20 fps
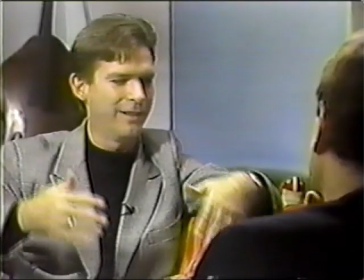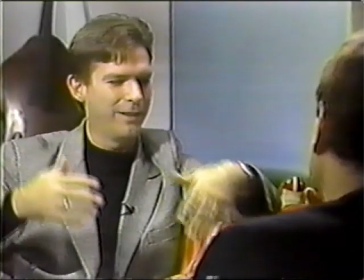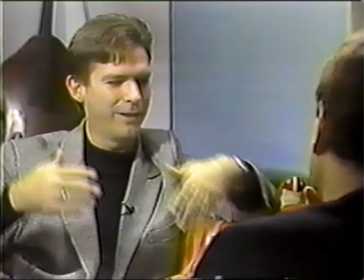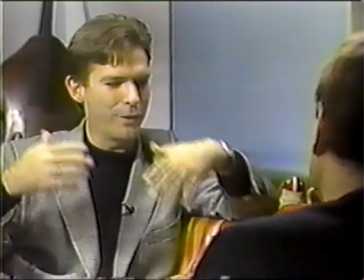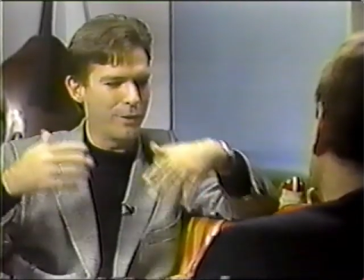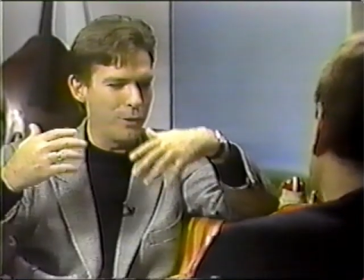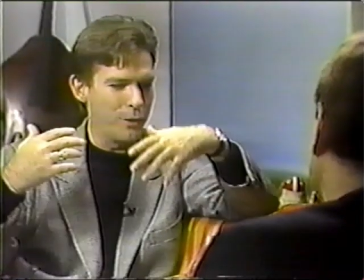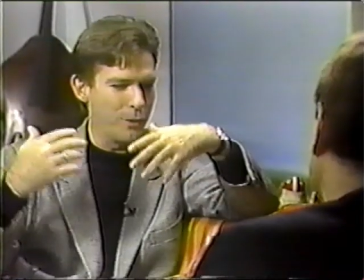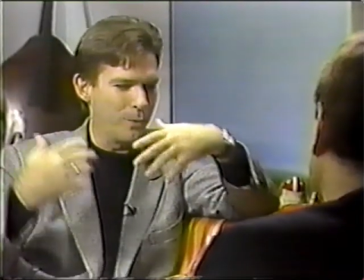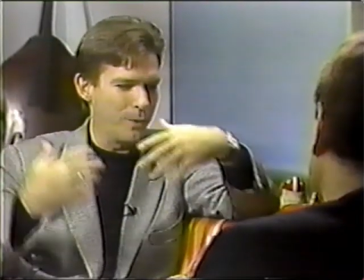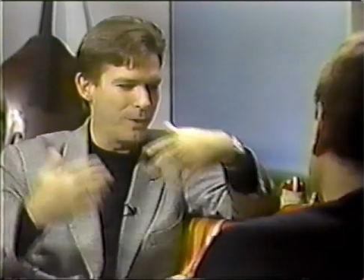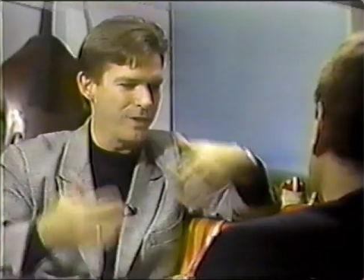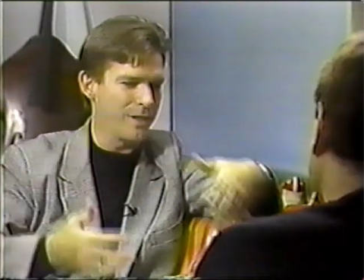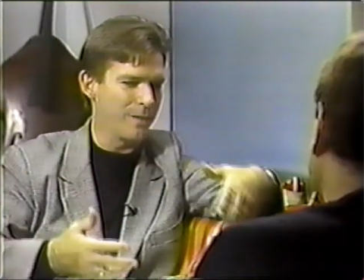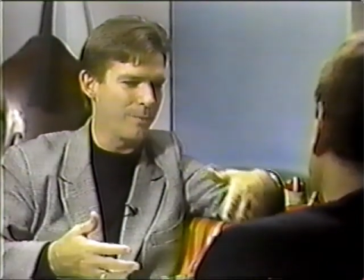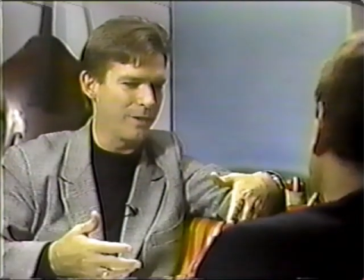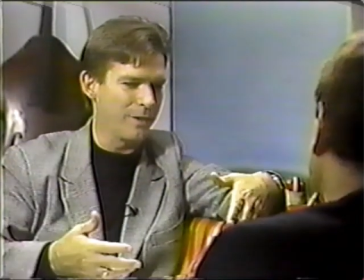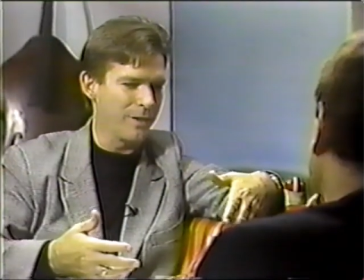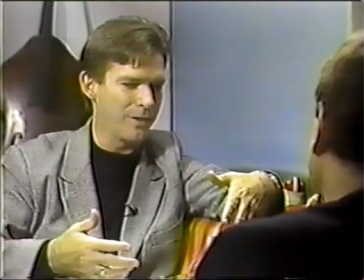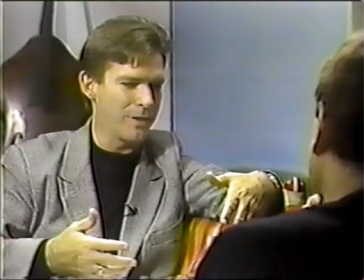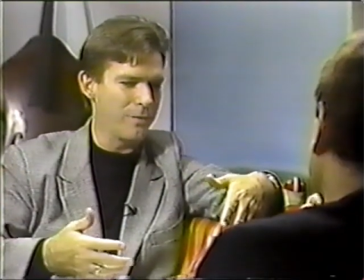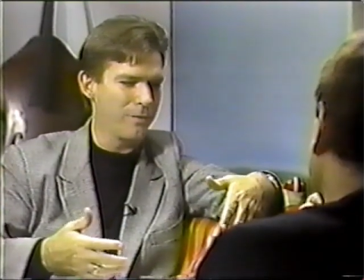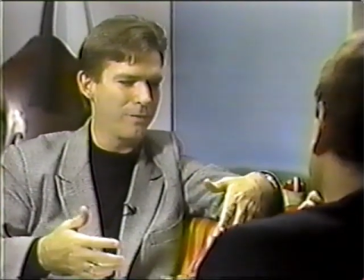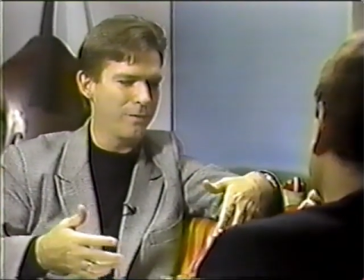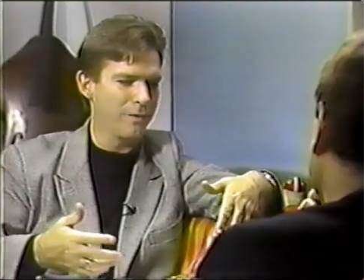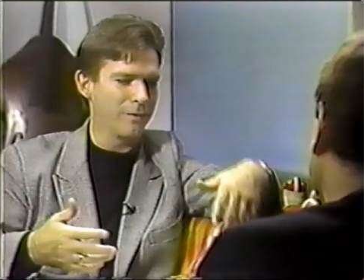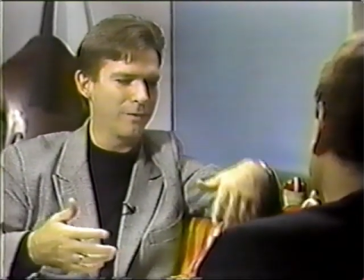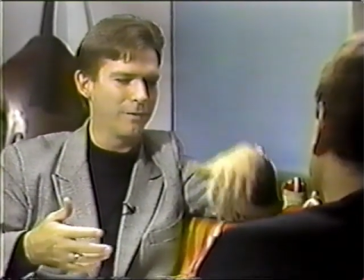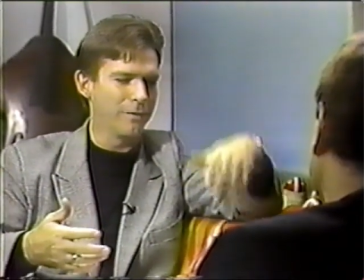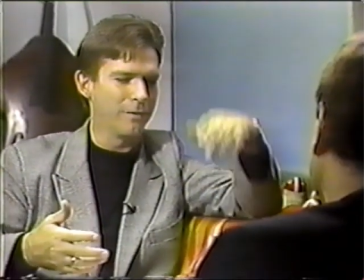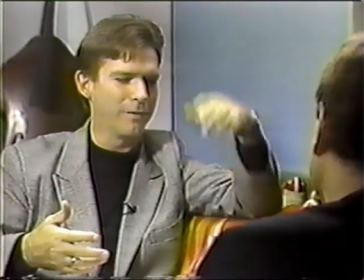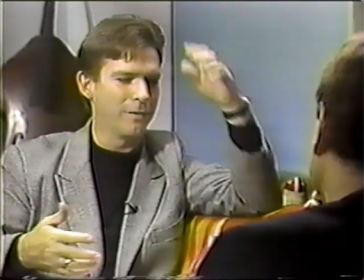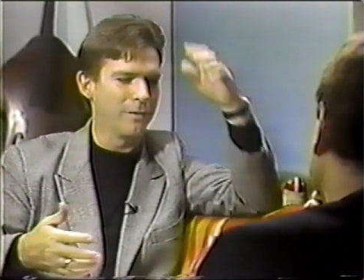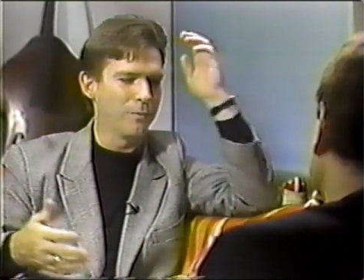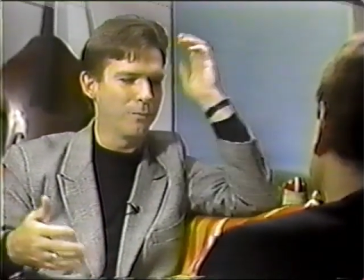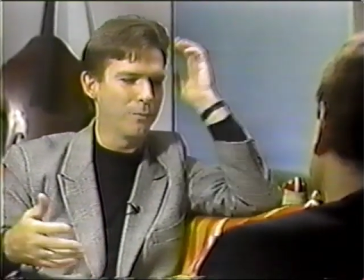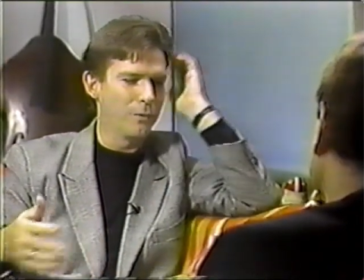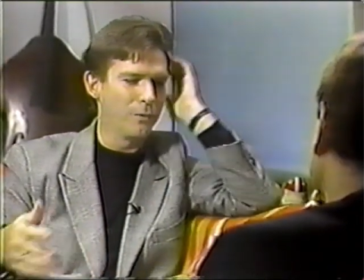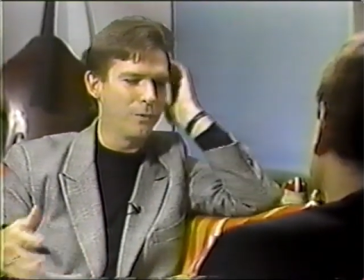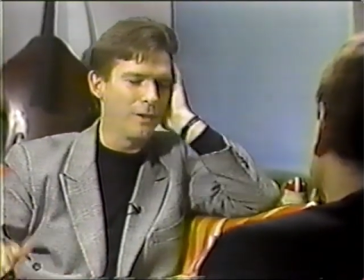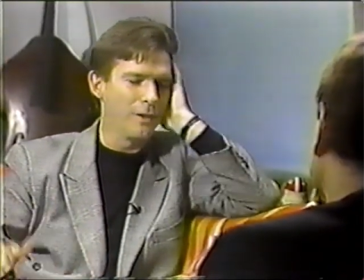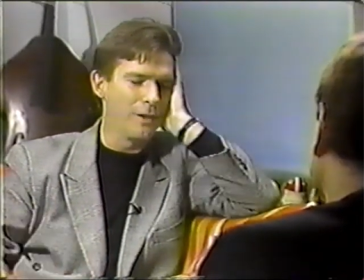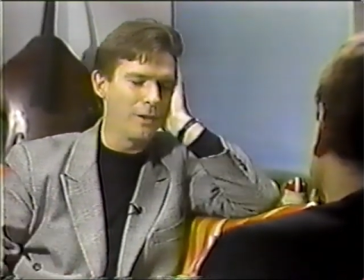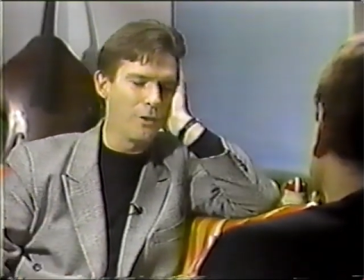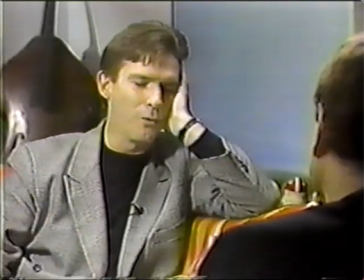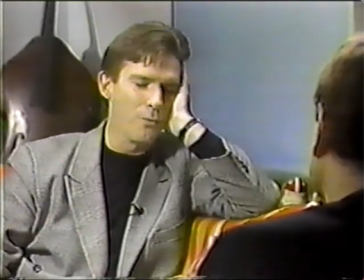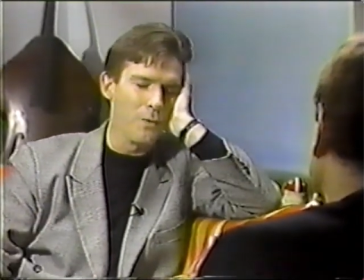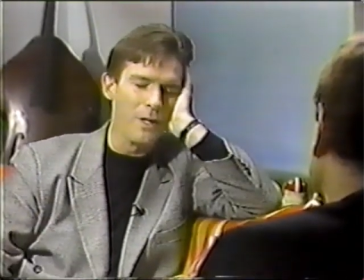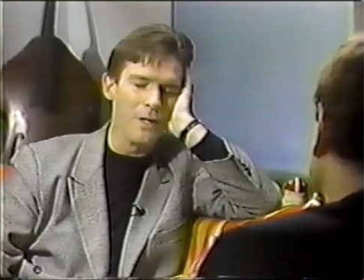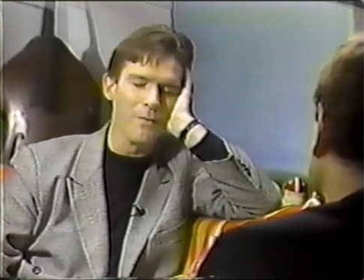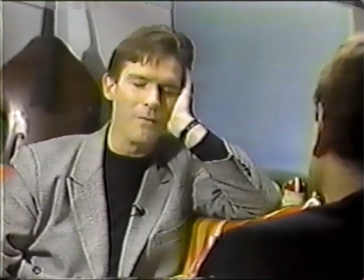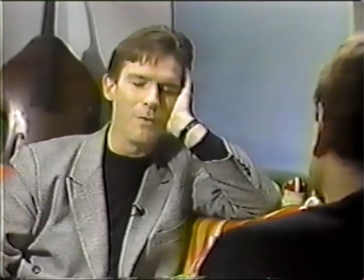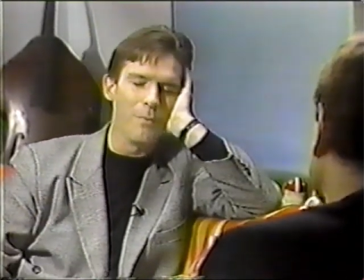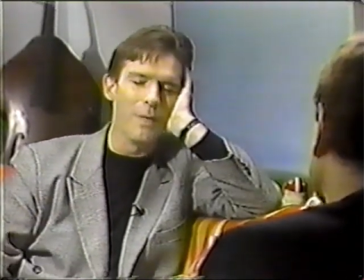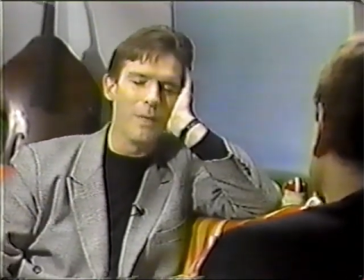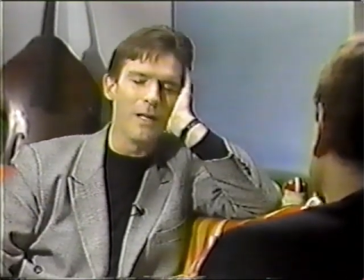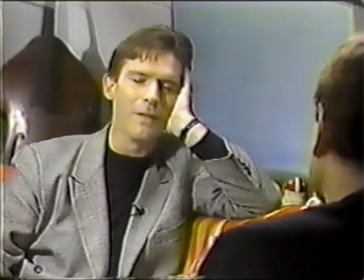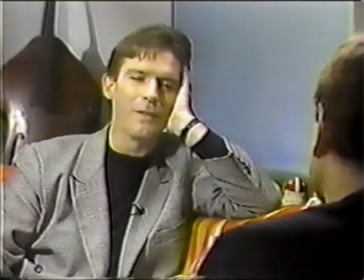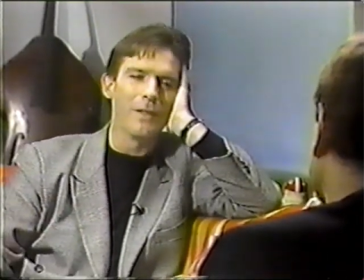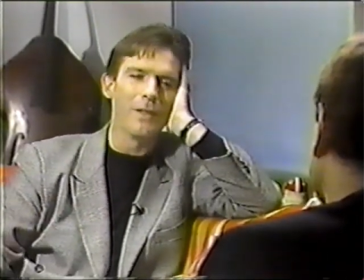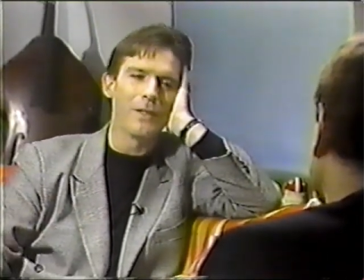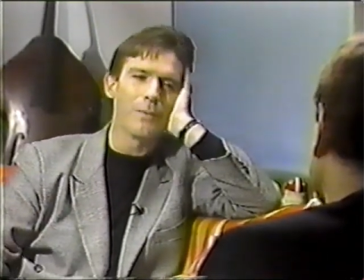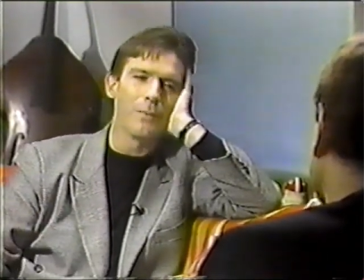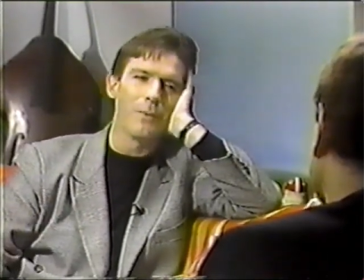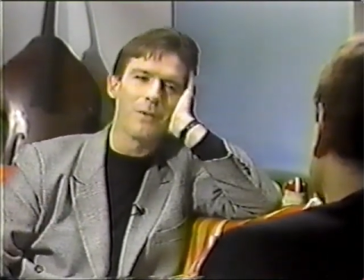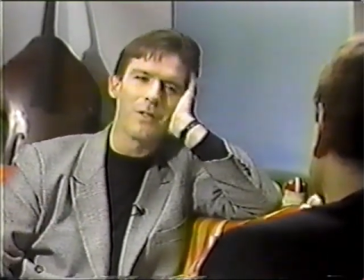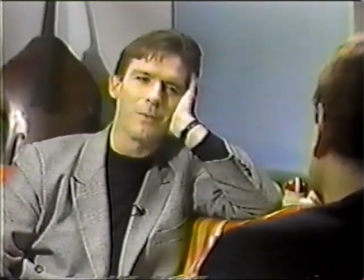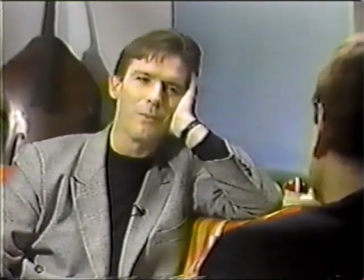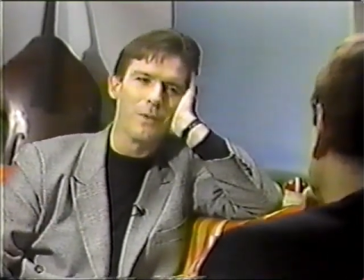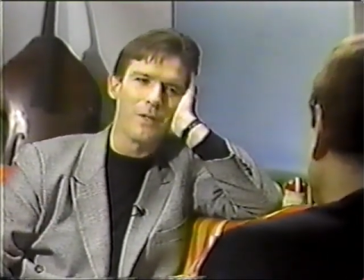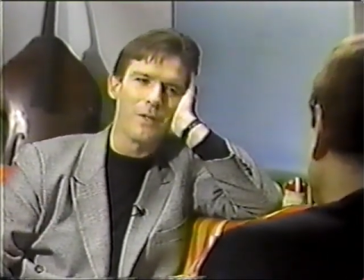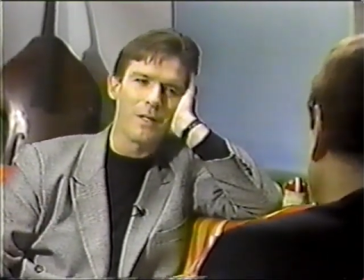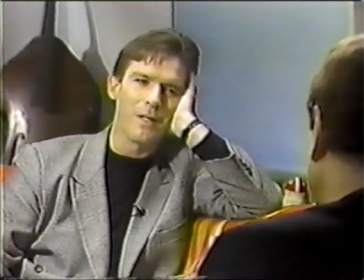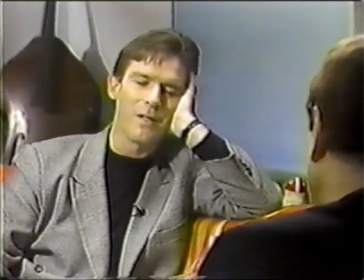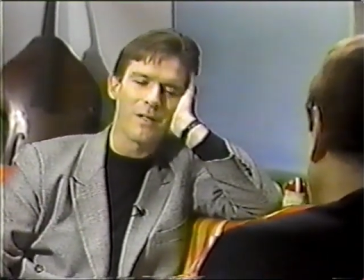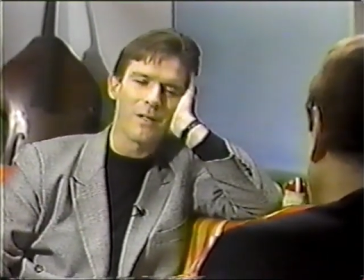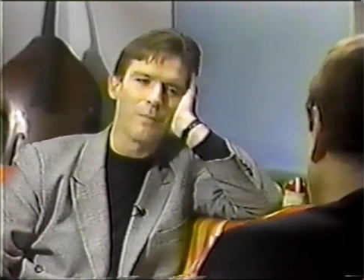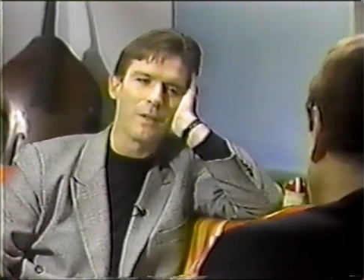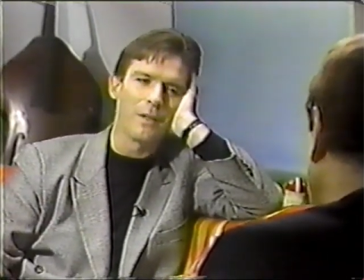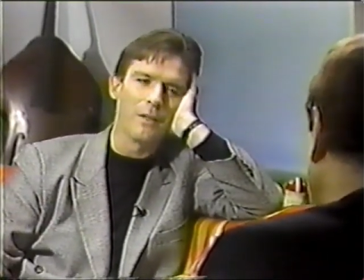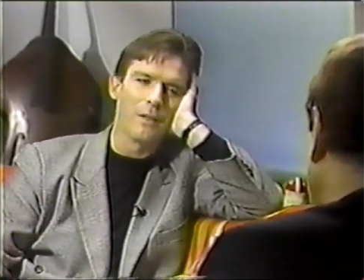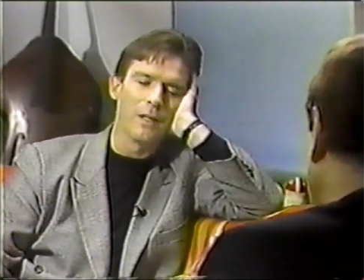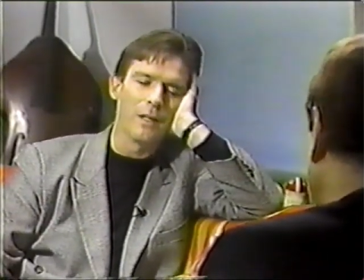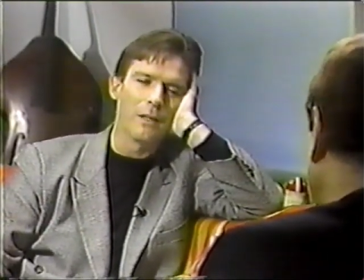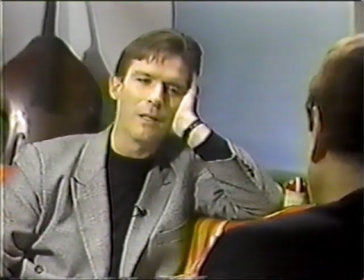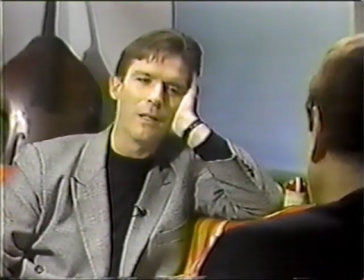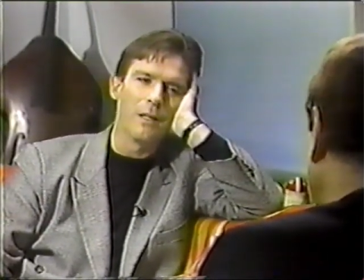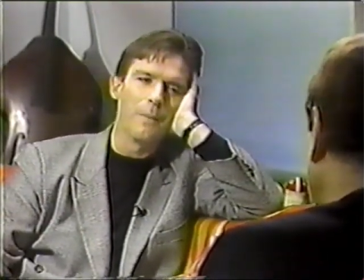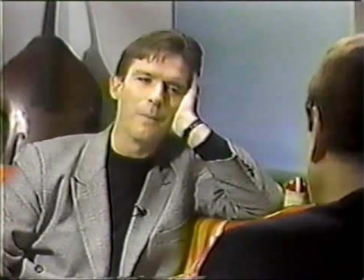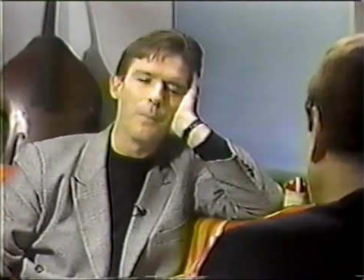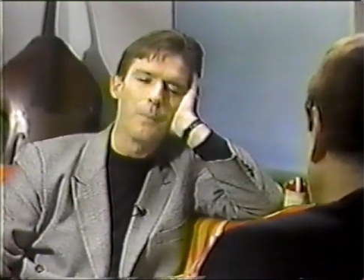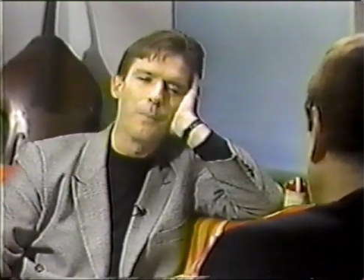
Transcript: You're doing something like this. Do you feel really aggrieved about this when someone says something like that?